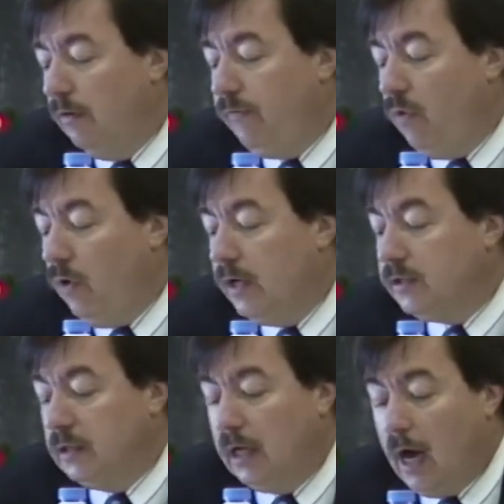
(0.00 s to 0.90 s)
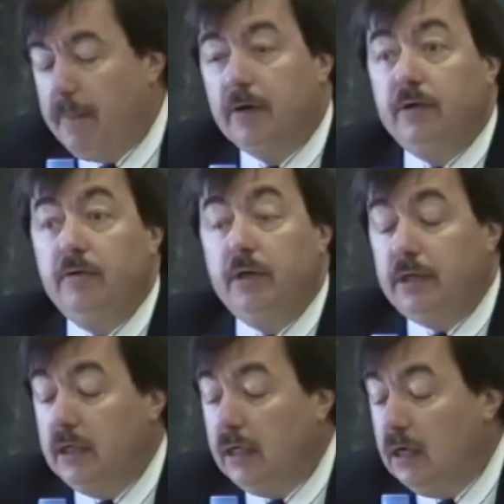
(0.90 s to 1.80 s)
afford us the
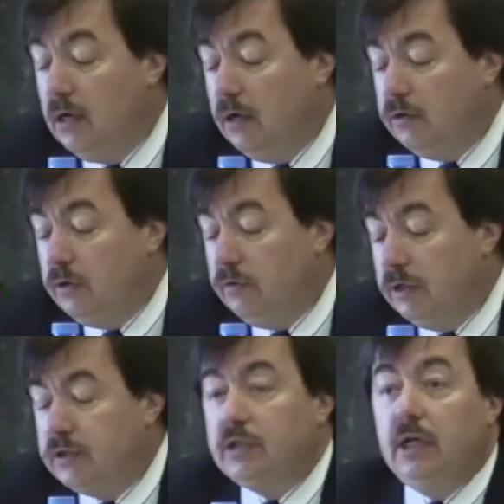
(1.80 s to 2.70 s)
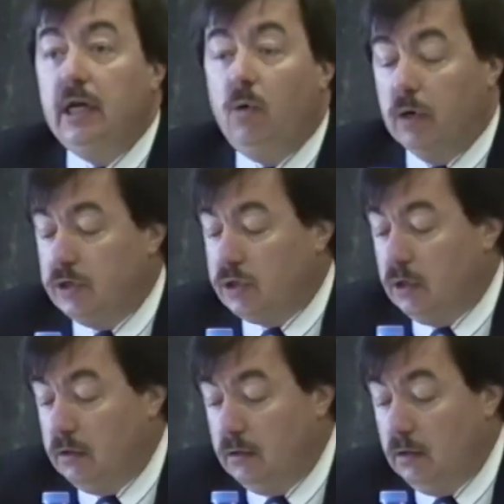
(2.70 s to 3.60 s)
opportunity to
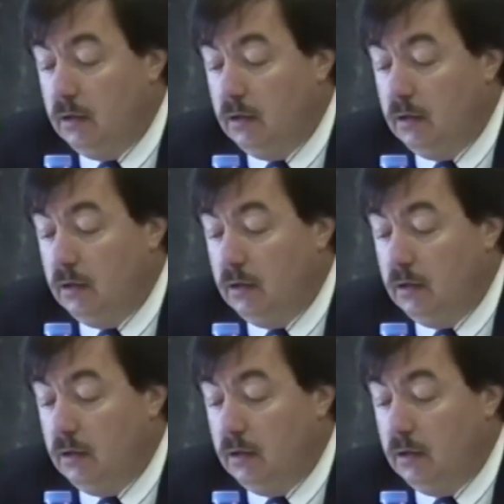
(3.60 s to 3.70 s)
distinguish